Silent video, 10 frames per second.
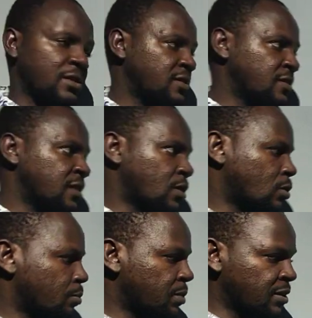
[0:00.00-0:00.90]
This is a
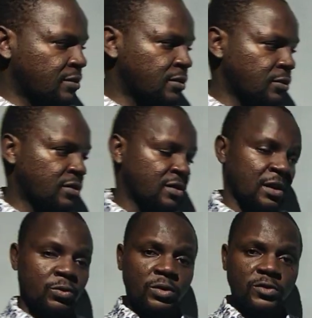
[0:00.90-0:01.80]
complete
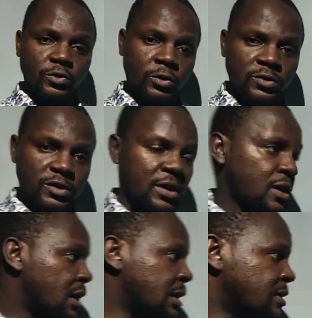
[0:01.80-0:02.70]
dissociated salt.
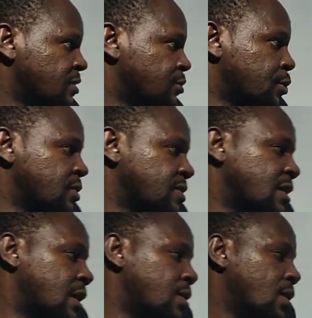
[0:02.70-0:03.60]
And this salt
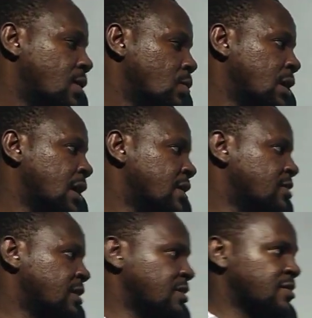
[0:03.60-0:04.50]
now, we can't
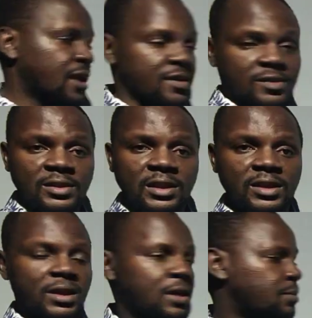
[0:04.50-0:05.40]
say it is
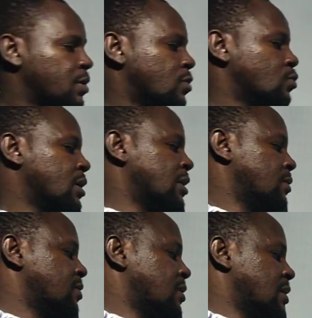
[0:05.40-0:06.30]
acidic because we
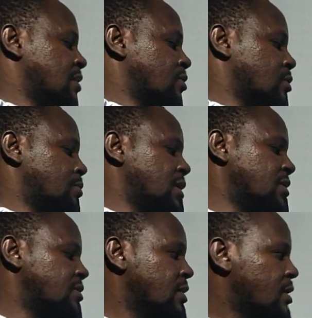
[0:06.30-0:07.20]
cannot say it's
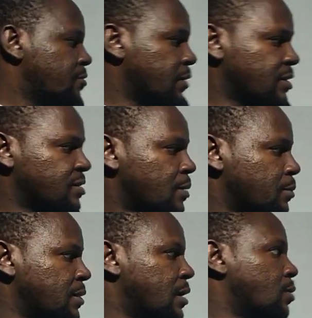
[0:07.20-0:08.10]
complete. For
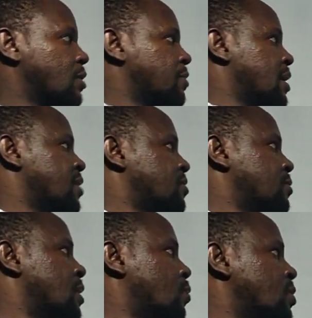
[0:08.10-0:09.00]
example, now, if I ask
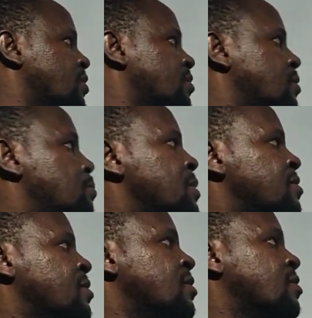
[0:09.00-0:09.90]
you now, what is the
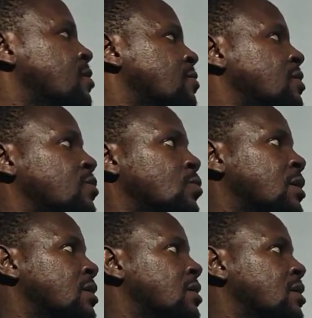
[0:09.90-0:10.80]
basicity of this
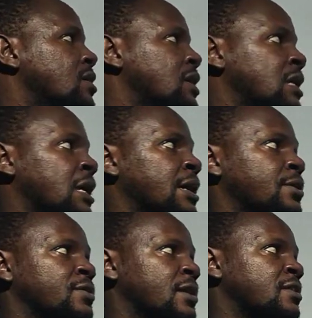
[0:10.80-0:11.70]
one? Here,
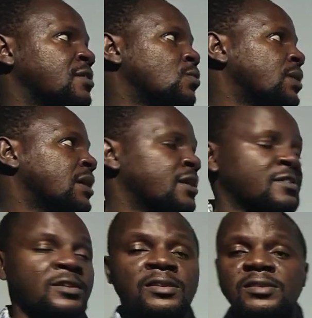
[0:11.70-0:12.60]
it says it's a weak
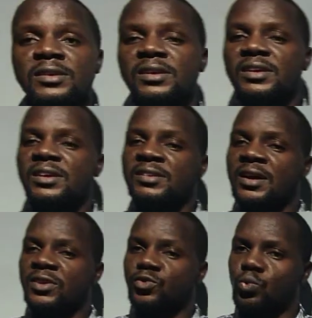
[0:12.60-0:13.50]
acid. It
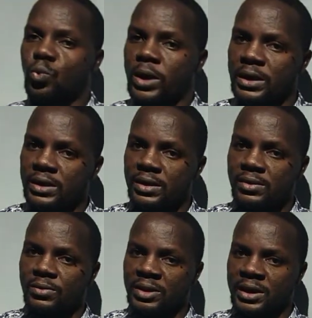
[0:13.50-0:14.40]
has one
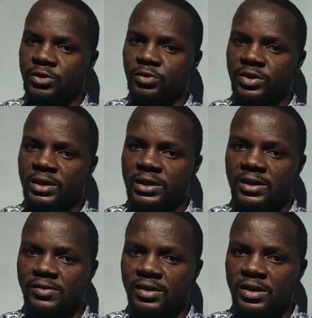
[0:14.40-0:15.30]
hydrogen in
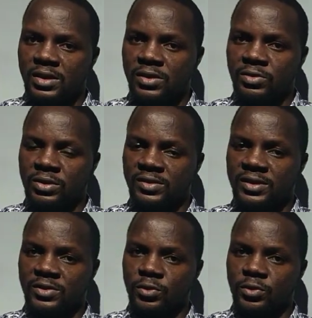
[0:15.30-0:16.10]
it. Do you understand?